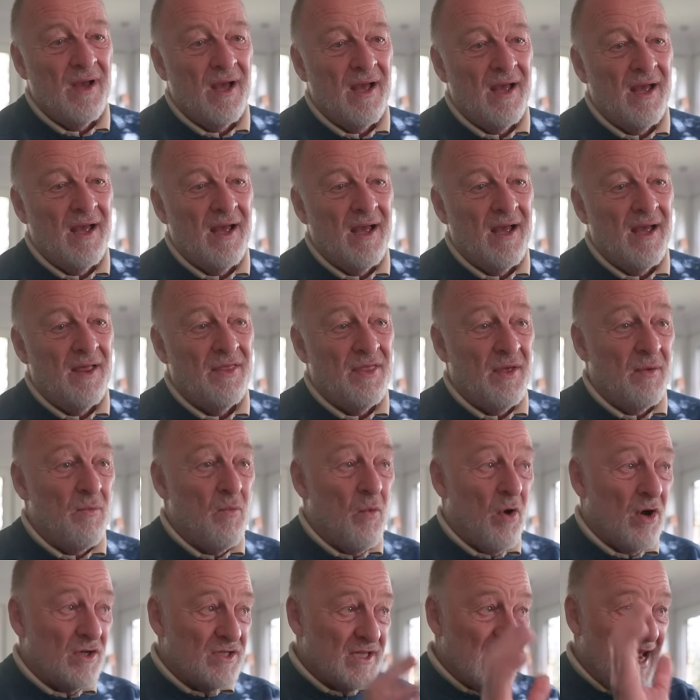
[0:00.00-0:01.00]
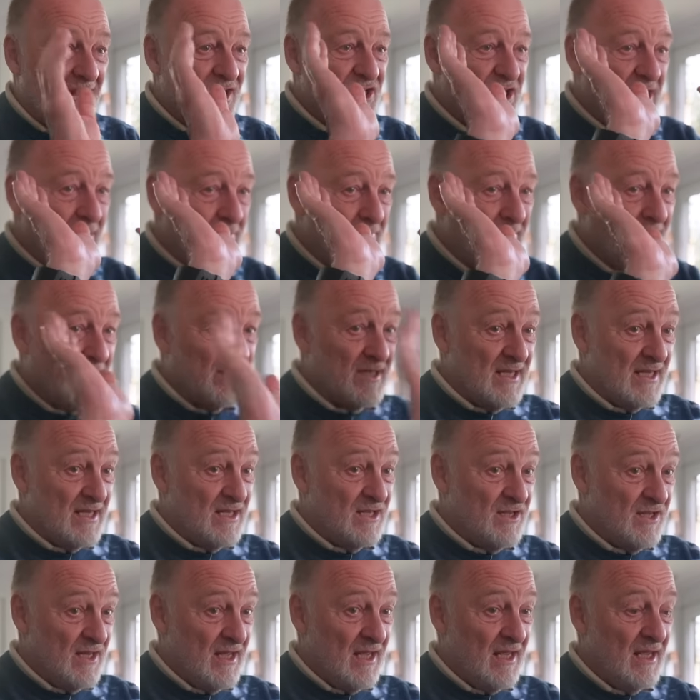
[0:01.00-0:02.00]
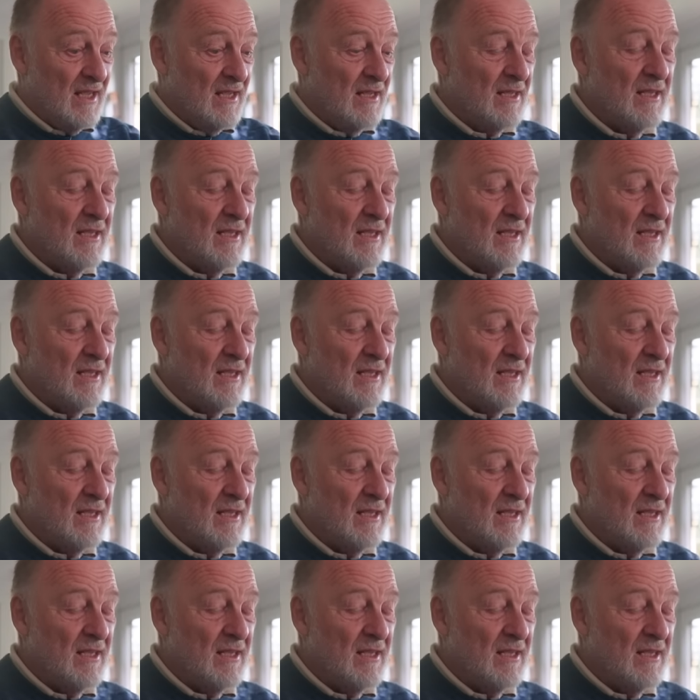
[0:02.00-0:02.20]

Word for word: uh, than what's actually built into the,